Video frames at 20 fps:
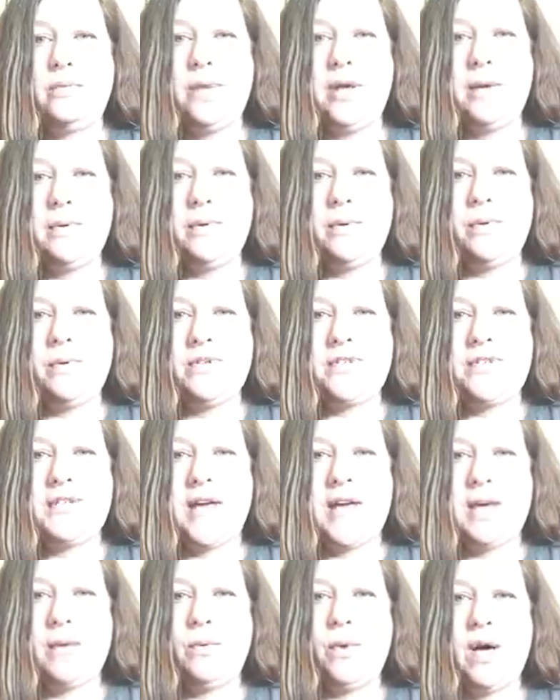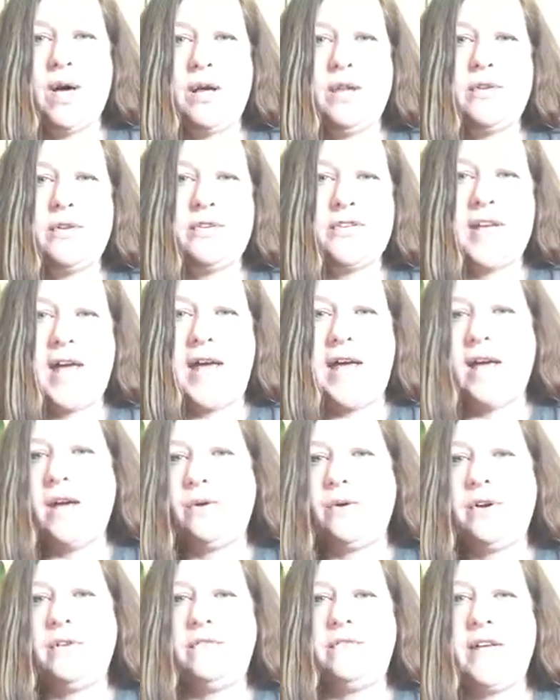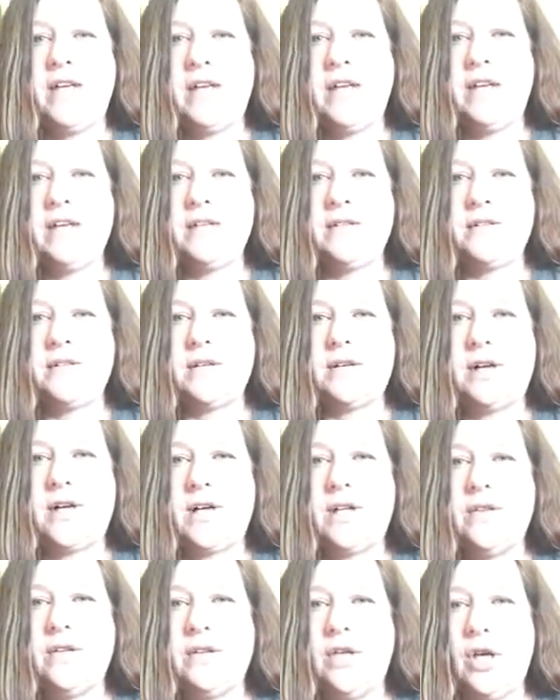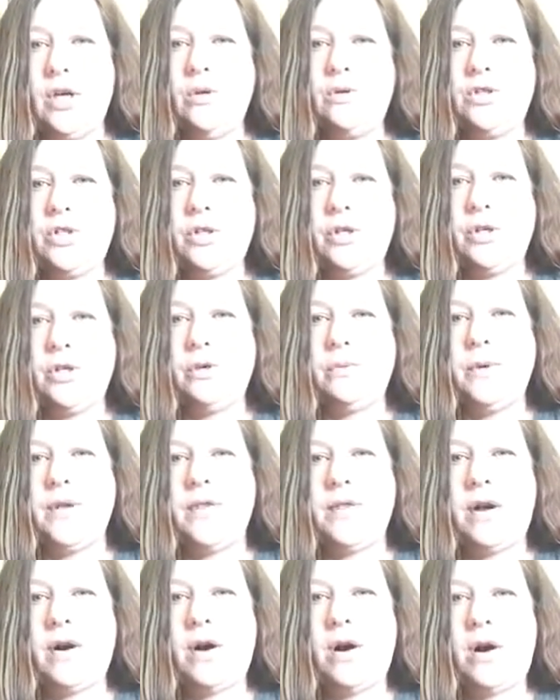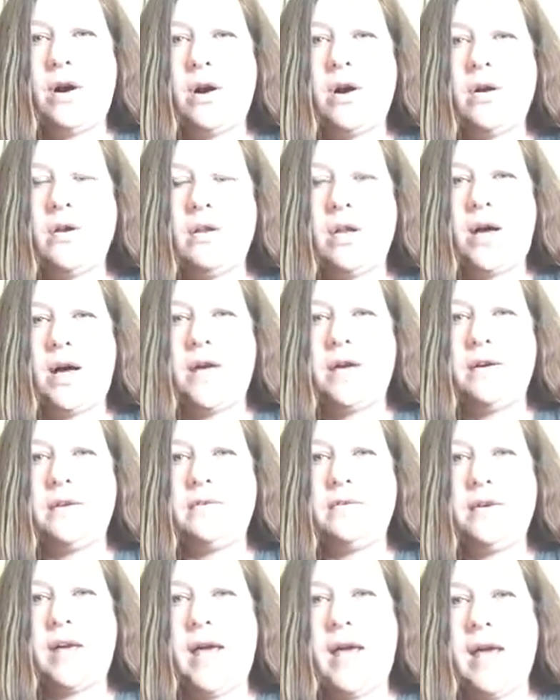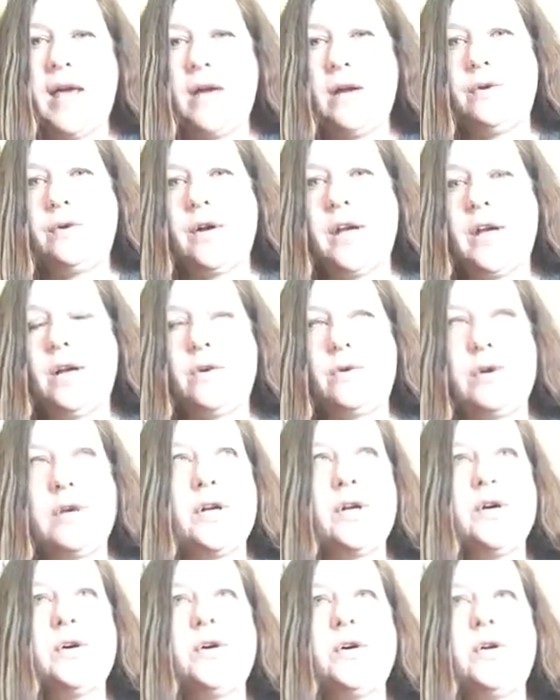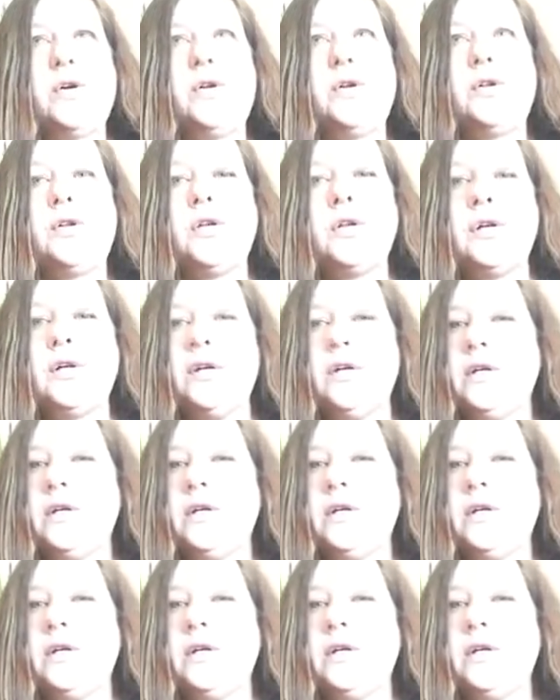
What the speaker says: people will say, well, there's angry vegans on YouTube, and there are a lot of angry, critical